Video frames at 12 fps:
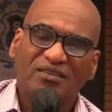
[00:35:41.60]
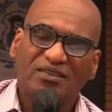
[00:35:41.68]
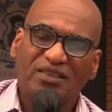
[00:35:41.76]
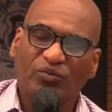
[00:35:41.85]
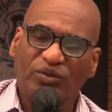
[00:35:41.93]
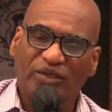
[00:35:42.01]

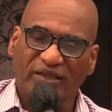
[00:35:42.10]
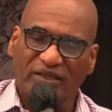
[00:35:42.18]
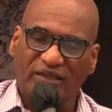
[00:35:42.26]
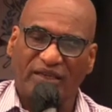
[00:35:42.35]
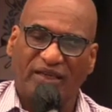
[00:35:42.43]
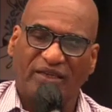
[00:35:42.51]
that we can
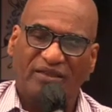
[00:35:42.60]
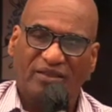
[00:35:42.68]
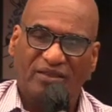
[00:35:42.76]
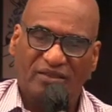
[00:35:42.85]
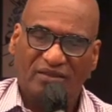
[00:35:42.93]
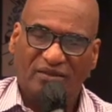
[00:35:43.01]
get
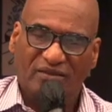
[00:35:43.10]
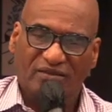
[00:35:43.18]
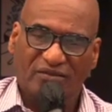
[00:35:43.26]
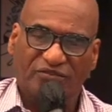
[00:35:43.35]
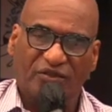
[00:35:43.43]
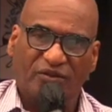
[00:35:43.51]

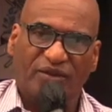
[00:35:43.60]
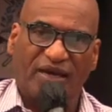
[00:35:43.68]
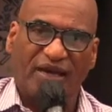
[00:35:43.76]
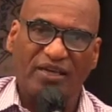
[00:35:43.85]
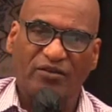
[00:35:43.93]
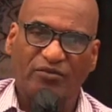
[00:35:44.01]
from
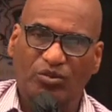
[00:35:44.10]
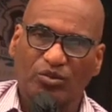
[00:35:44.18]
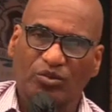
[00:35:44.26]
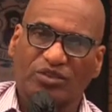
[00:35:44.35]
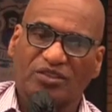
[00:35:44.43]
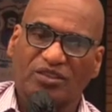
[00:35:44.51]

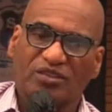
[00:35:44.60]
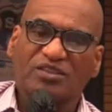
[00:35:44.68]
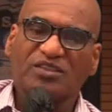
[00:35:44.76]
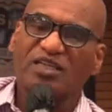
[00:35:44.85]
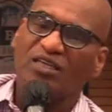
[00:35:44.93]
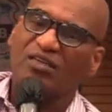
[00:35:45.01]
Abel's
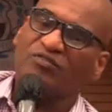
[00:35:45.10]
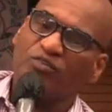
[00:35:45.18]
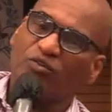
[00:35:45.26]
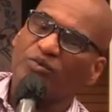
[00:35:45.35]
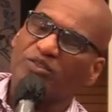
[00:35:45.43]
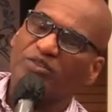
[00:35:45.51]

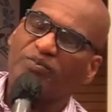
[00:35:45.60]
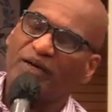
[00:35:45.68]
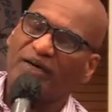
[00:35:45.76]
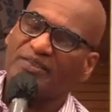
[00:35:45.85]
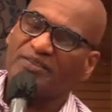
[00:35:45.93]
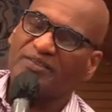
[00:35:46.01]
sinful
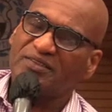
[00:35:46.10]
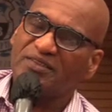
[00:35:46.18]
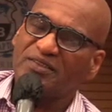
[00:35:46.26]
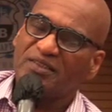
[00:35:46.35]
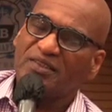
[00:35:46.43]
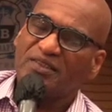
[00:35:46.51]
response.
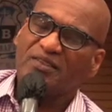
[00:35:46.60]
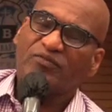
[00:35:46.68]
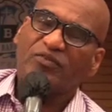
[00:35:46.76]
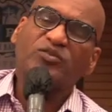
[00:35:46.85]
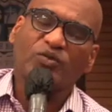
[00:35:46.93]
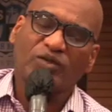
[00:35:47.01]

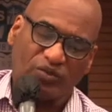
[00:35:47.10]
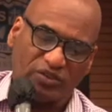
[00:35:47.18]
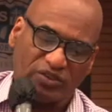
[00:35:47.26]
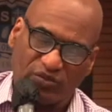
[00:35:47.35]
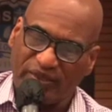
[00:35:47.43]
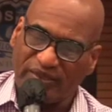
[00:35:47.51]
First one I want
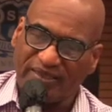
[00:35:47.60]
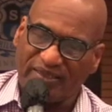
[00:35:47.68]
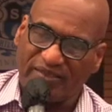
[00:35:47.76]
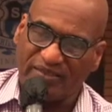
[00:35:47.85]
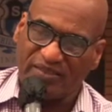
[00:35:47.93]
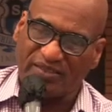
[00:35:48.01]
you to write
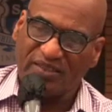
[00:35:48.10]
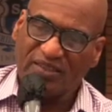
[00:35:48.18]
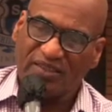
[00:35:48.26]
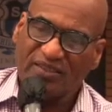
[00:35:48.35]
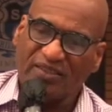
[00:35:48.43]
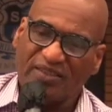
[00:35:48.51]
down is
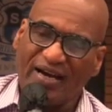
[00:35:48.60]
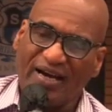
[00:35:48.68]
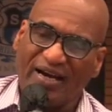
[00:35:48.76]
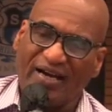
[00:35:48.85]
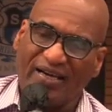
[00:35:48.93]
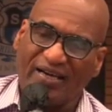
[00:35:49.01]

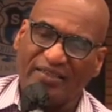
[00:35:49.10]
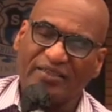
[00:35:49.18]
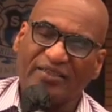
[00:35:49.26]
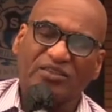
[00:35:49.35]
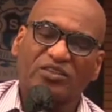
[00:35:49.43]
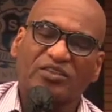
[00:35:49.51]

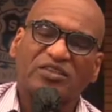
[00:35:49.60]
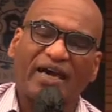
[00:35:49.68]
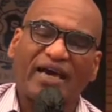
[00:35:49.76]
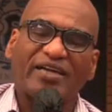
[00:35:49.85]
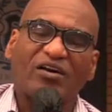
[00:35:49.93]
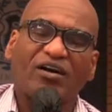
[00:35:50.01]
God looks
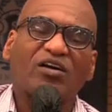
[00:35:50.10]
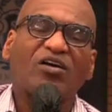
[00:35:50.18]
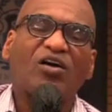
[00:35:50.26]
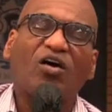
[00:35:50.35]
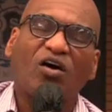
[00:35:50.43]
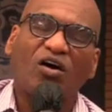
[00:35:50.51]
at our
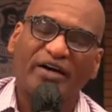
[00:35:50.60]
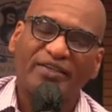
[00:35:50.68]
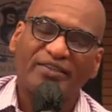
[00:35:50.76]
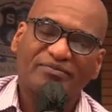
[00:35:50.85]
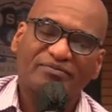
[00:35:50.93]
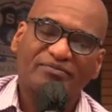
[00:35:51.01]
heart.
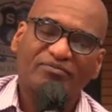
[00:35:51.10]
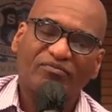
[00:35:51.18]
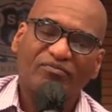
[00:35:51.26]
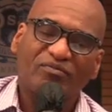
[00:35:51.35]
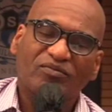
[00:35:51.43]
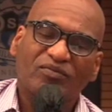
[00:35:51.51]

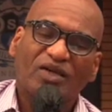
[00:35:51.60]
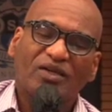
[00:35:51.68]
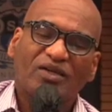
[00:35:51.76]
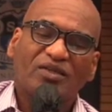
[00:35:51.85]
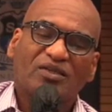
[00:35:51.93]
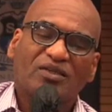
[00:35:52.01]

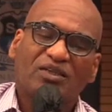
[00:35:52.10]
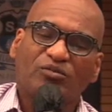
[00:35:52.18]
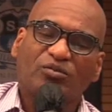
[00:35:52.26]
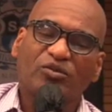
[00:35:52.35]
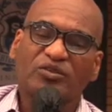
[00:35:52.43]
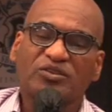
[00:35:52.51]

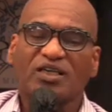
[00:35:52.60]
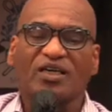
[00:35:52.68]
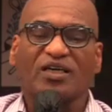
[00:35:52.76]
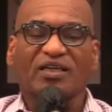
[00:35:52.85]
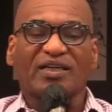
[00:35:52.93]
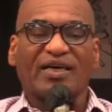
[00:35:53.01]
Hebrews
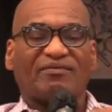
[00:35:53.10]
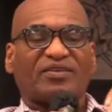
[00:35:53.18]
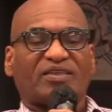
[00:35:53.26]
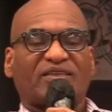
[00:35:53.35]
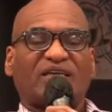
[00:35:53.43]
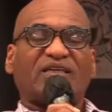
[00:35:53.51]

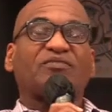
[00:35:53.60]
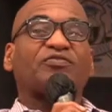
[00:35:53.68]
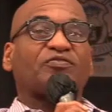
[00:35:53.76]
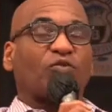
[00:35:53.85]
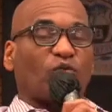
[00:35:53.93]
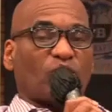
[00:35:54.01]

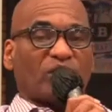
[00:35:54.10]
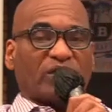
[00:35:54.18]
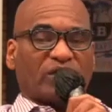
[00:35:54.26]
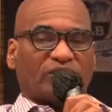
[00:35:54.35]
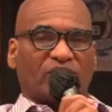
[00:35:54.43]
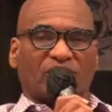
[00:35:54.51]
11:4.
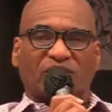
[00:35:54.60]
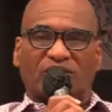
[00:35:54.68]
If you look